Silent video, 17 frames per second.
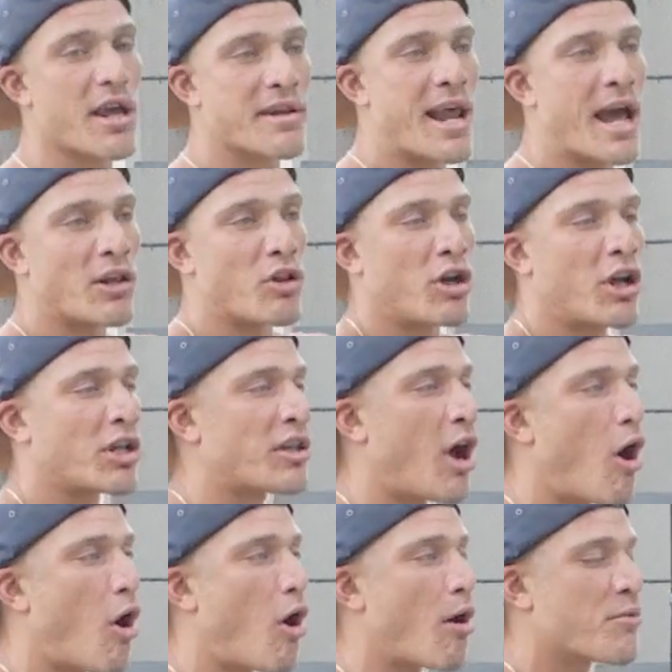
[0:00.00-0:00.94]
Now look at the
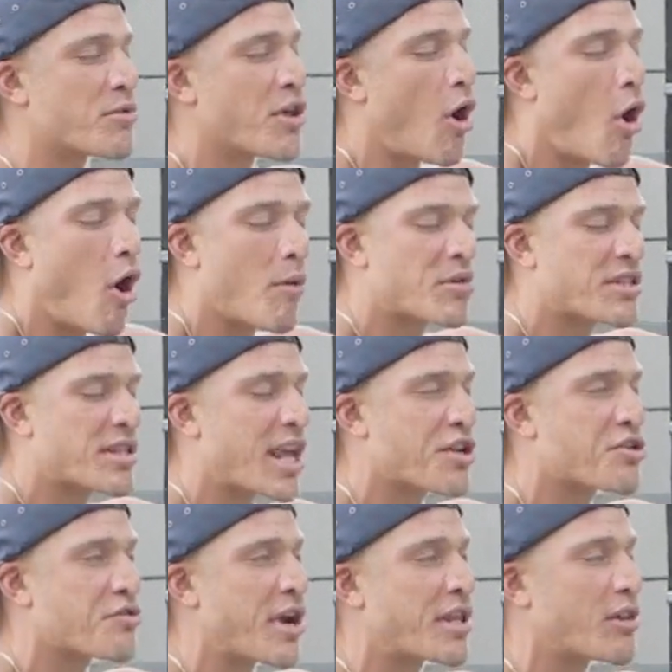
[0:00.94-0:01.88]
arms. The arms stay
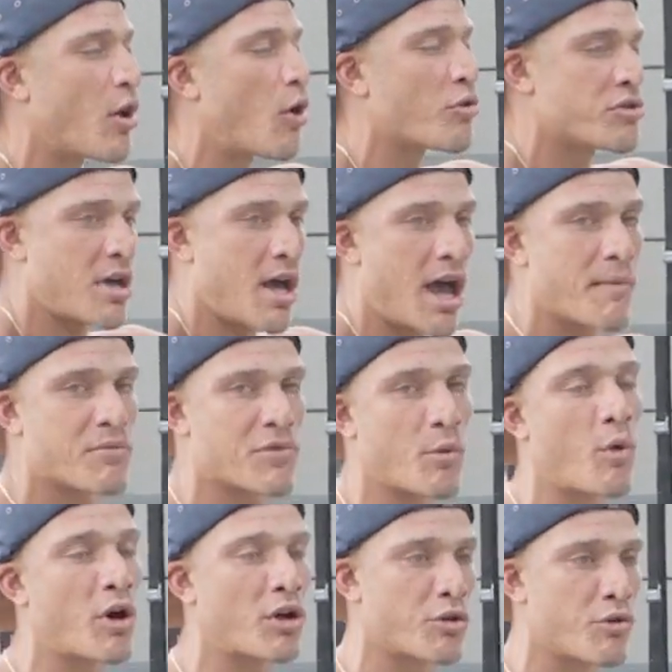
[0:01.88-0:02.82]
straight the whole time to
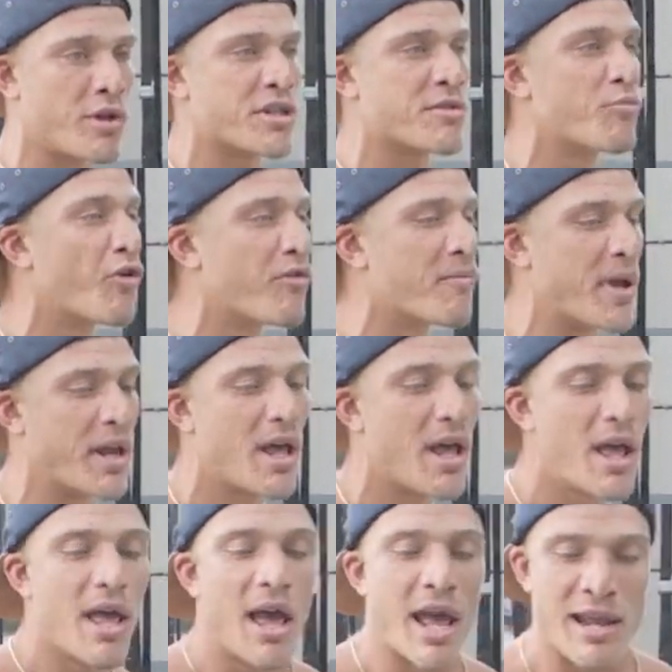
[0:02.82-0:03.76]
work through this movement.
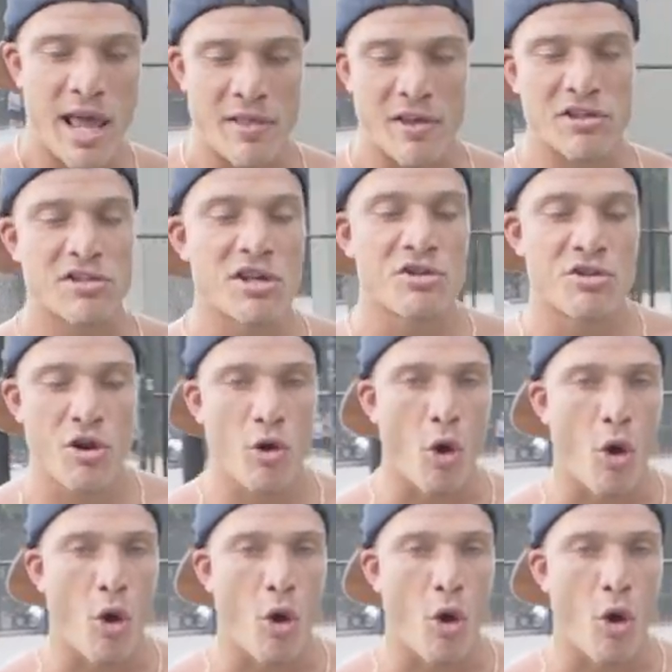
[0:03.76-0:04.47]
And now this is a drill